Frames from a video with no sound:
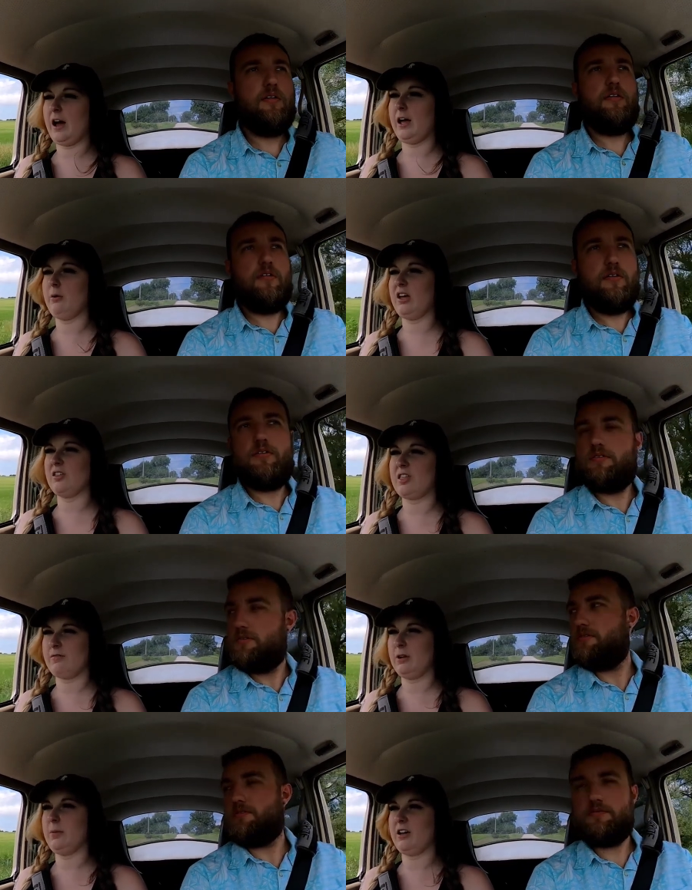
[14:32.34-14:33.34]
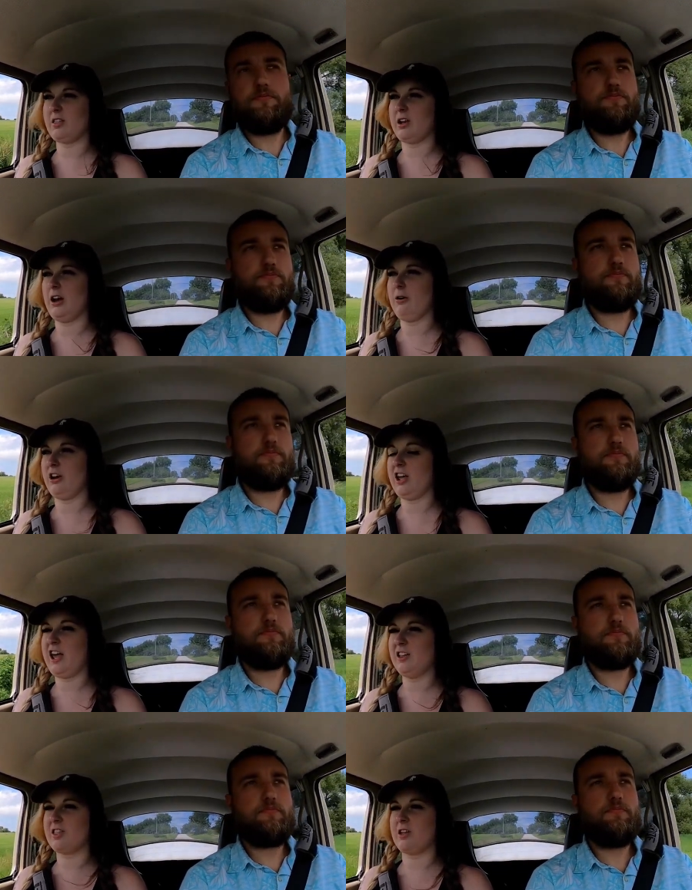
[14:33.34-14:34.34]
Speaker 1: the highway at 70 miles an hour. It
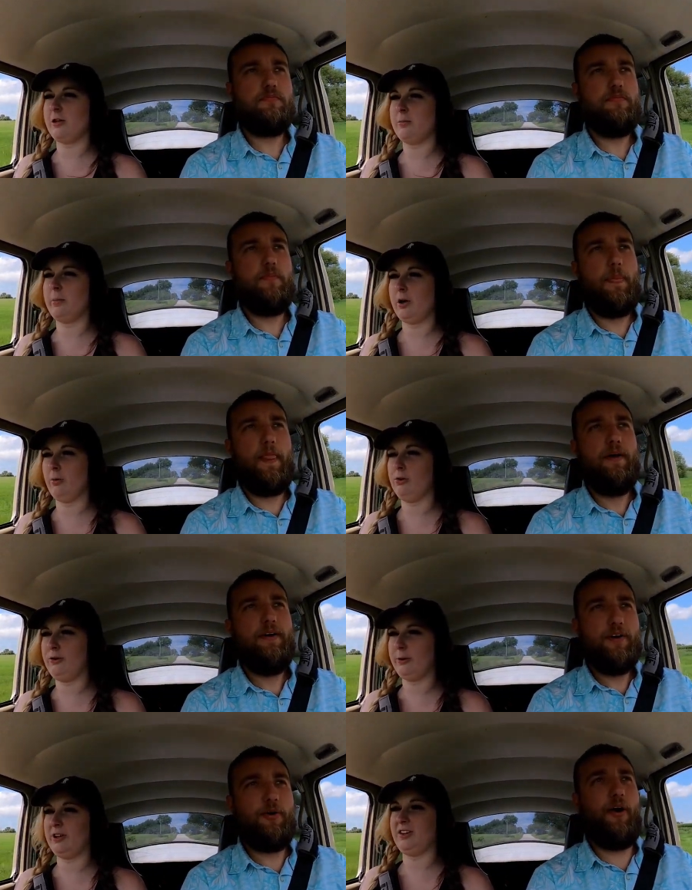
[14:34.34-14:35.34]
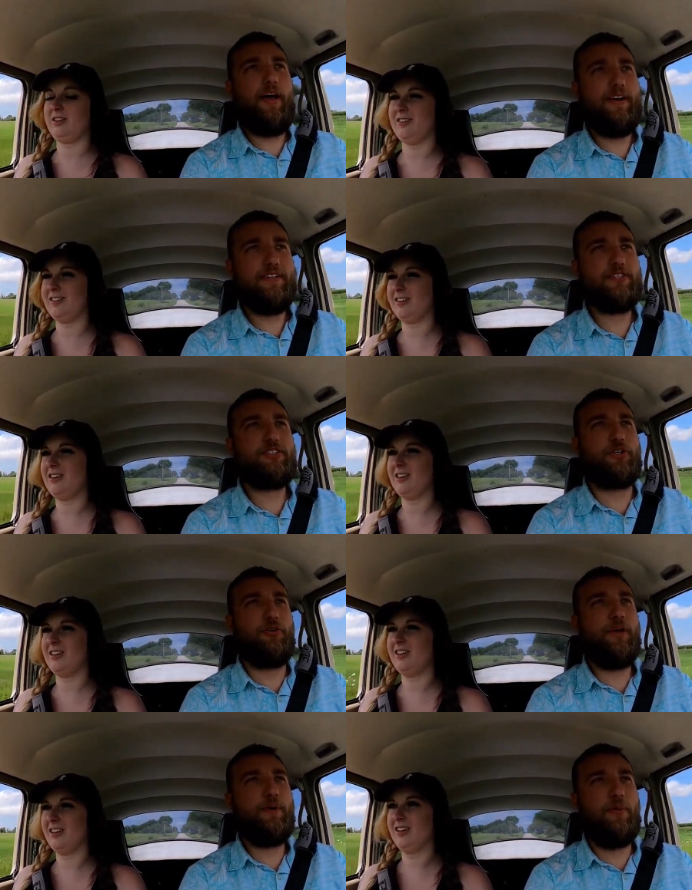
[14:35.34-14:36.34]
hates it, but it will do
Speaker 2: it. Right.
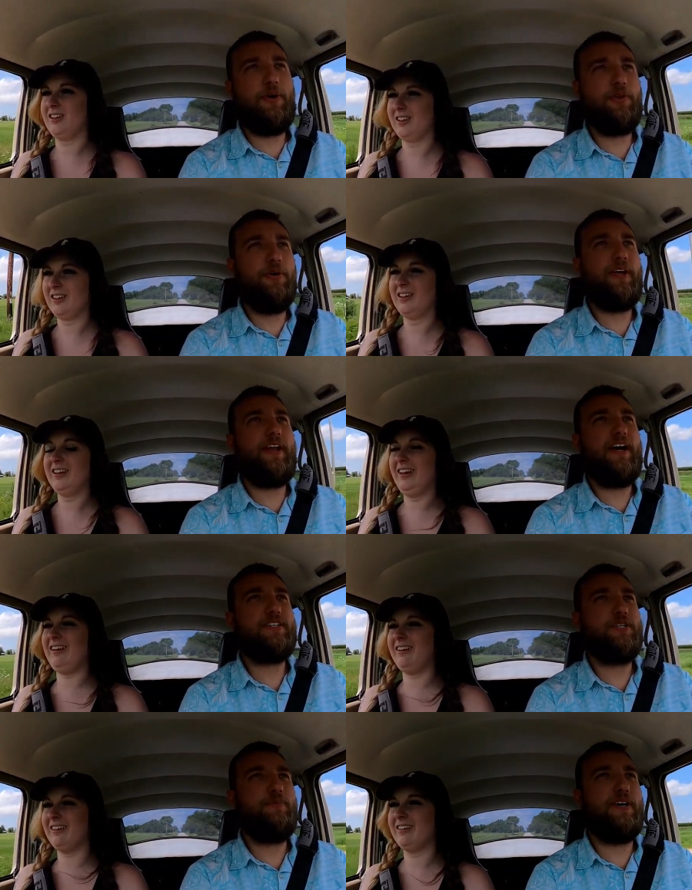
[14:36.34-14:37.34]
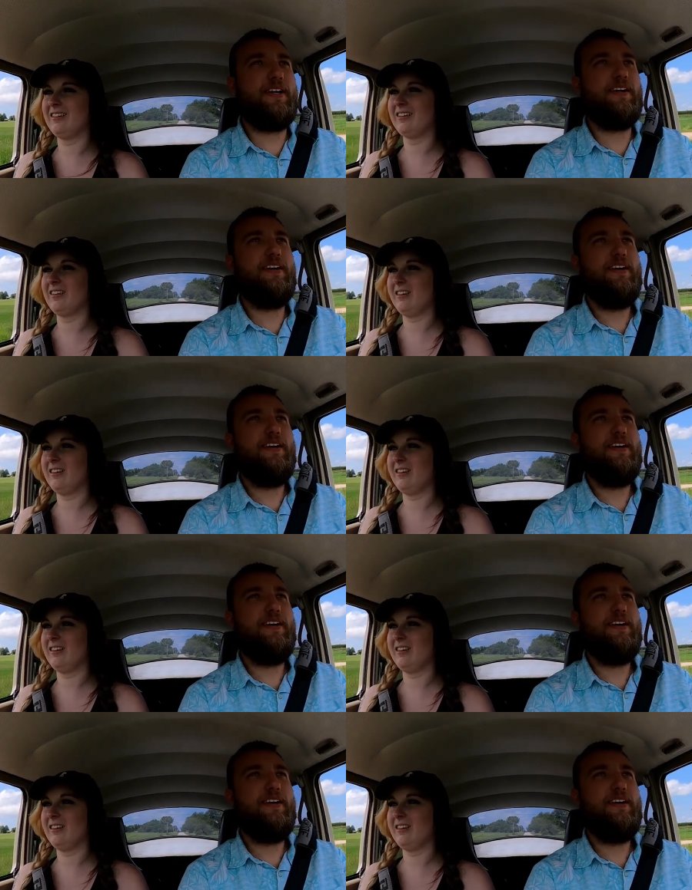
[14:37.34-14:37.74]
Screaming while doing it at you, but